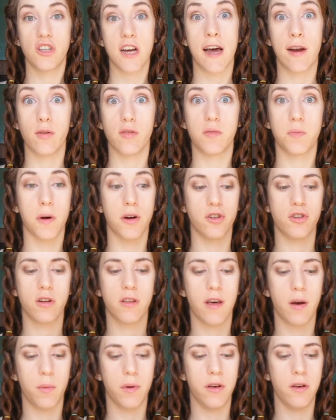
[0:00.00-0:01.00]
shadow
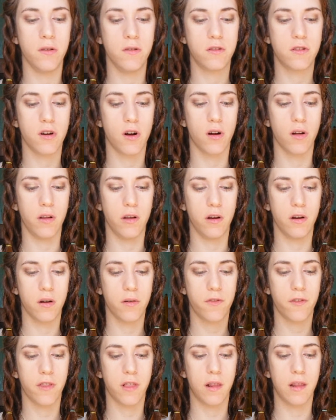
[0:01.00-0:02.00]
smudger that we used
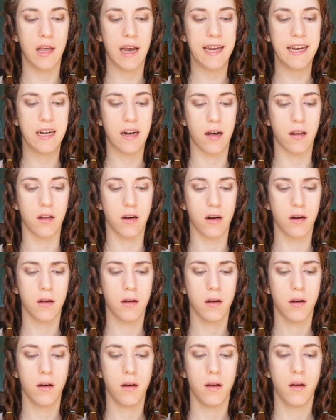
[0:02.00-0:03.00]
earlier for the light color,
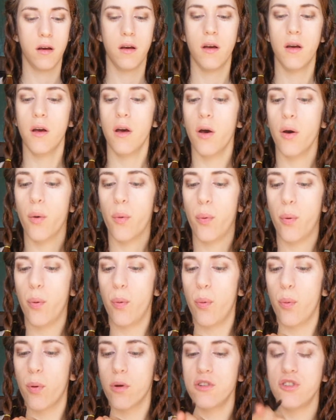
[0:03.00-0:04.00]

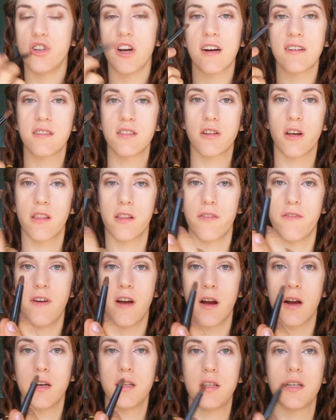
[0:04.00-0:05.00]
just on the
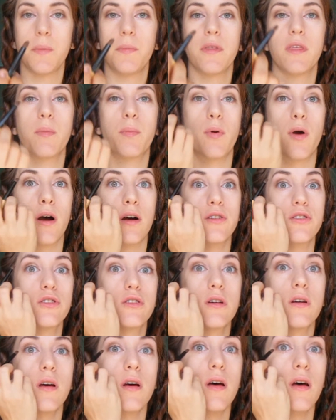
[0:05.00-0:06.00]
very tip of the brush,
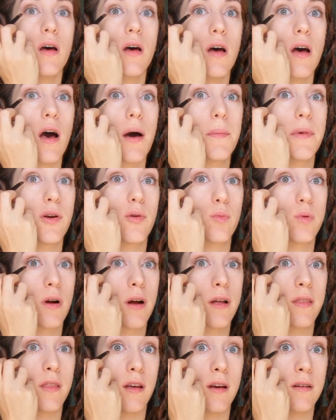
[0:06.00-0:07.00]
I'm going to
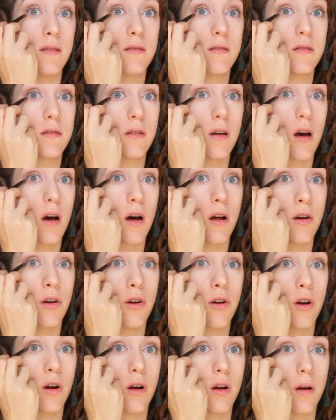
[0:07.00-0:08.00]
run this
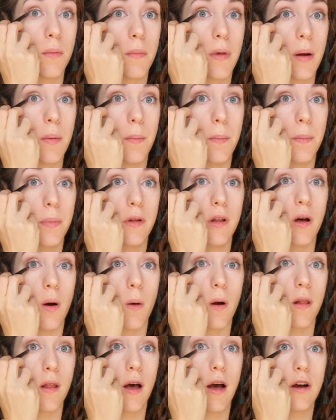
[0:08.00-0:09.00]
under my
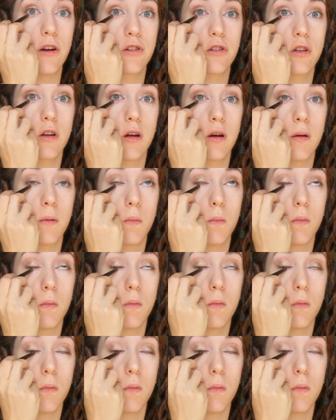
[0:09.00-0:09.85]
lower lash line.